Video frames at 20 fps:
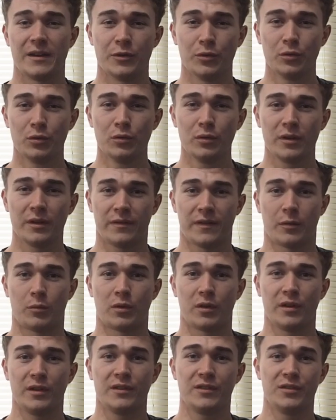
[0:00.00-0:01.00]
knew if I
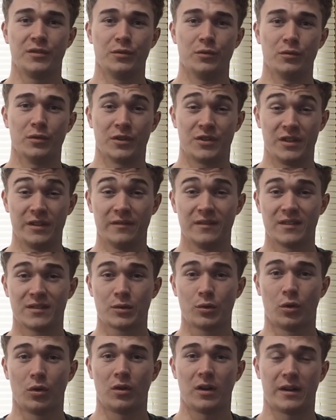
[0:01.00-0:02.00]
wanted to achieve this
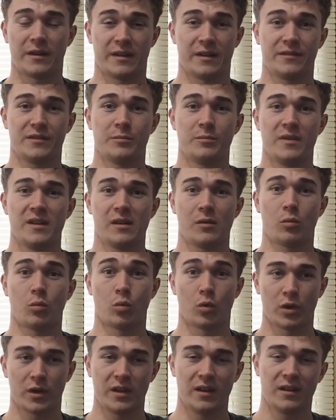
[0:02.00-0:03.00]
goal, I'd have to make
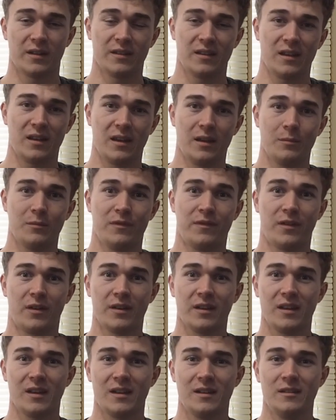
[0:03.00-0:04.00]
working on the game
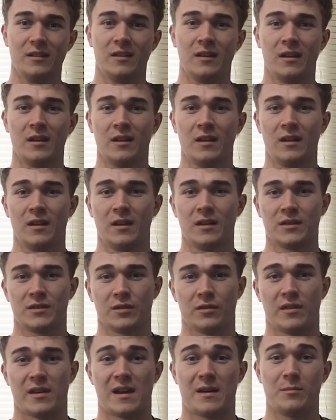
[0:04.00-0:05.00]
fun again.
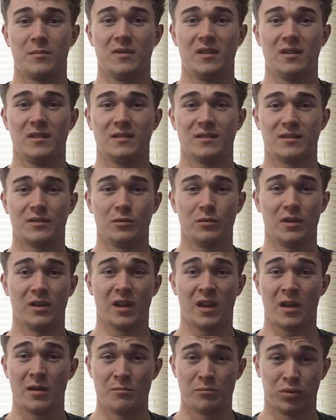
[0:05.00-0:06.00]
So that means doing
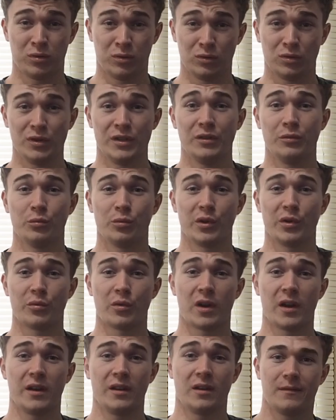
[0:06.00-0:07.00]
a complete
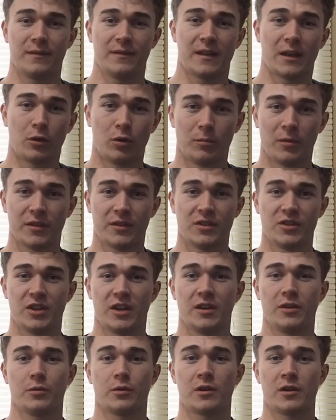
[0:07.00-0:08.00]
rewrite. That whole month of
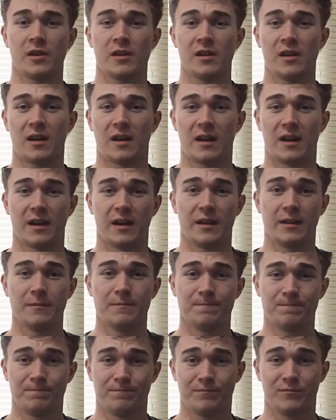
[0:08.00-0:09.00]
January, I
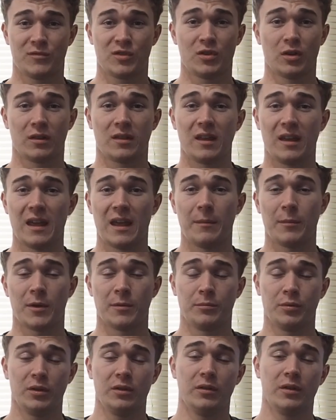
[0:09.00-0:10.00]
took the game
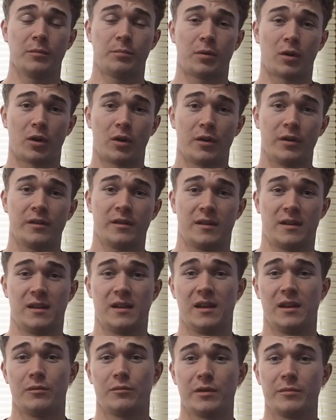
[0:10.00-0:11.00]
completely apart
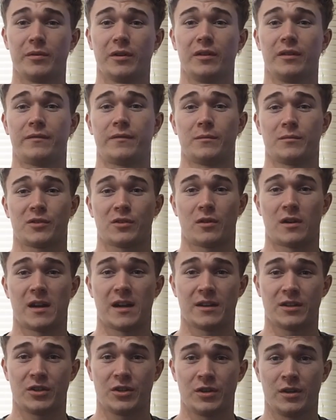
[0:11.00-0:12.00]
and rebuilt it from
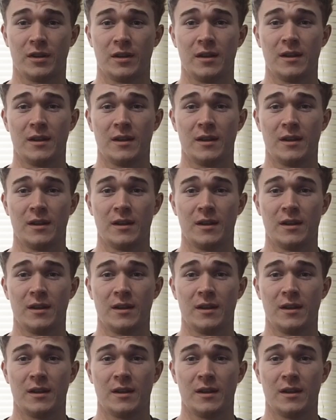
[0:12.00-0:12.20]
scratch.